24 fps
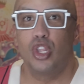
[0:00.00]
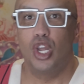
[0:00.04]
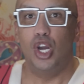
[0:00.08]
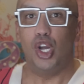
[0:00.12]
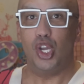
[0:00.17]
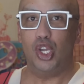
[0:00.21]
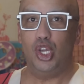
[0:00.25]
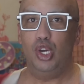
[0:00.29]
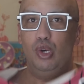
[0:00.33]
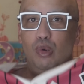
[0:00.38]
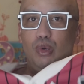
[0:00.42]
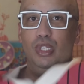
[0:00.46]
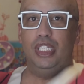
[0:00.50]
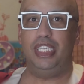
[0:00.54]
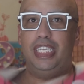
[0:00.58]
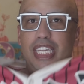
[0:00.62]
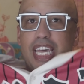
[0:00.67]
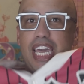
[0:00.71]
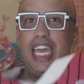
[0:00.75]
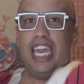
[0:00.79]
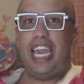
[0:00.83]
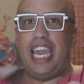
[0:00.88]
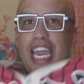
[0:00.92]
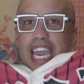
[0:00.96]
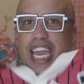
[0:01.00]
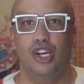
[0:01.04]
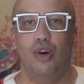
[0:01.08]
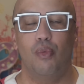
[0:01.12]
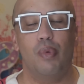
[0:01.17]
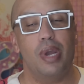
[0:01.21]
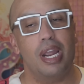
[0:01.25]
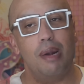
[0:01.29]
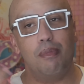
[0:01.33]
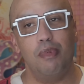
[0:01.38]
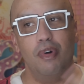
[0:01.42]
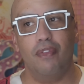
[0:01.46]
You see it. So
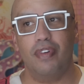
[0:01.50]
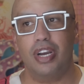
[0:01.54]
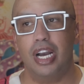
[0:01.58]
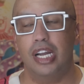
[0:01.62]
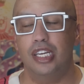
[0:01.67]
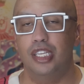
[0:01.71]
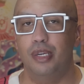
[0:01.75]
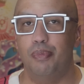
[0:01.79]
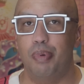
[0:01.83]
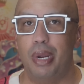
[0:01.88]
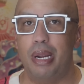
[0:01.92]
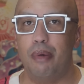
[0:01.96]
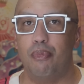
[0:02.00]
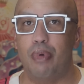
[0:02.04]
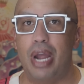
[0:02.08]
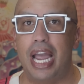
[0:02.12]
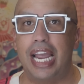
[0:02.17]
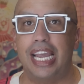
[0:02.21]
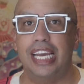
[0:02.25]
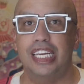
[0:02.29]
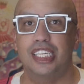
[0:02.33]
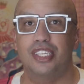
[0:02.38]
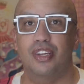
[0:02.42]
we are moving on to pink bracket.